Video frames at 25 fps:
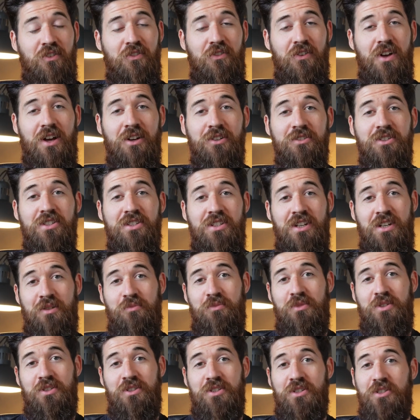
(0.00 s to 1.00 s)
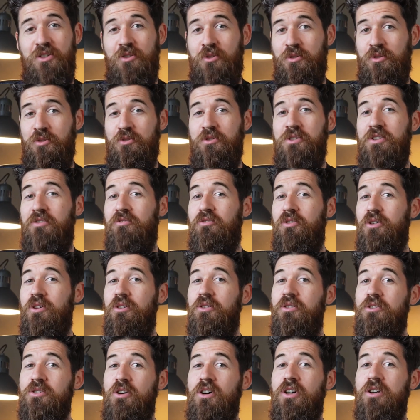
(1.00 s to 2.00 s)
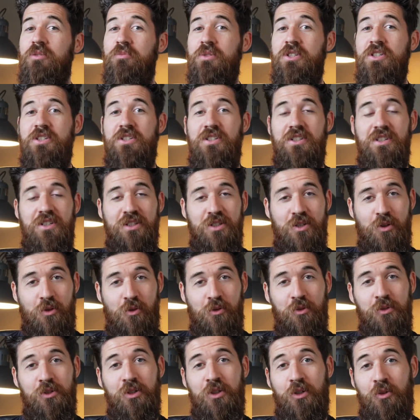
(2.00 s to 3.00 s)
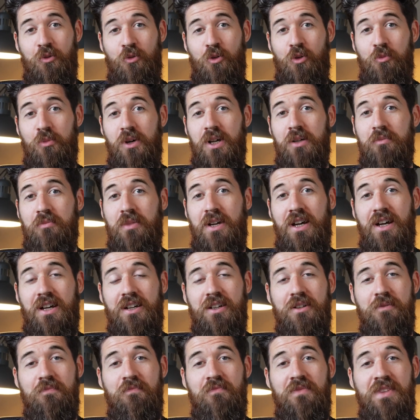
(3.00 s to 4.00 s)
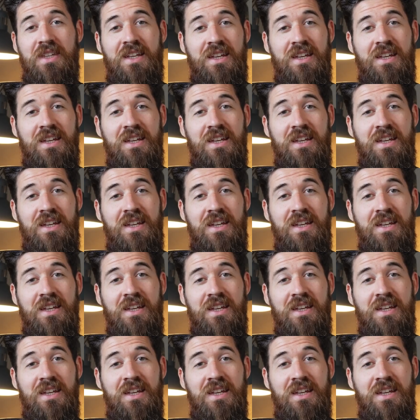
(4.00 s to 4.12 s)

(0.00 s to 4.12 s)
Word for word: if-else statements you're using for your autonomous is holding your robot back.